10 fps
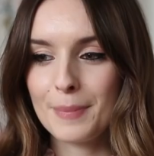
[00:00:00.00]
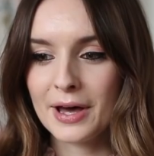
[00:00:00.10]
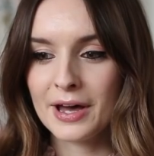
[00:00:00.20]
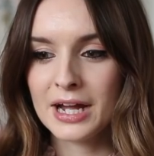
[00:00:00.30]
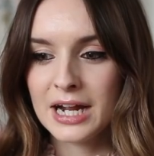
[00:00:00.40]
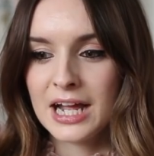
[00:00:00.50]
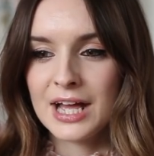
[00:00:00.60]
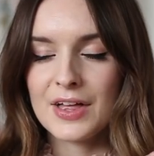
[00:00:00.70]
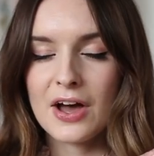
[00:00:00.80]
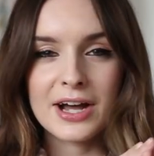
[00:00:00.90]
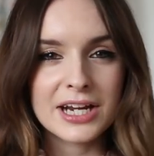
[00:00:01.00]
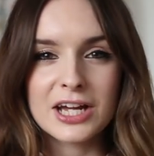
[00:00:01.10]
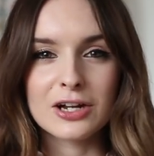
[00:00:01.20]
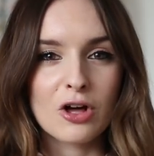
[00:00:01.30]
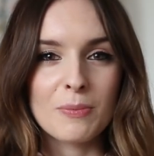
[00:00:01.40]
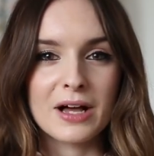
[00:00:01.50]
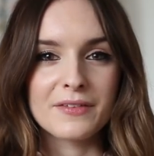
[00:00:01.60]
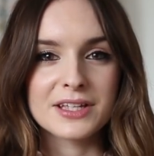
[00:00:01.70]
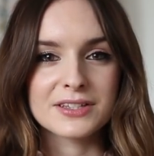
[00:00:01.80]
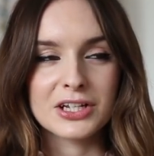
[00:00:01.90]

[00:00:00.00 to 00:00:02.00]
but I'd heard a lot about this.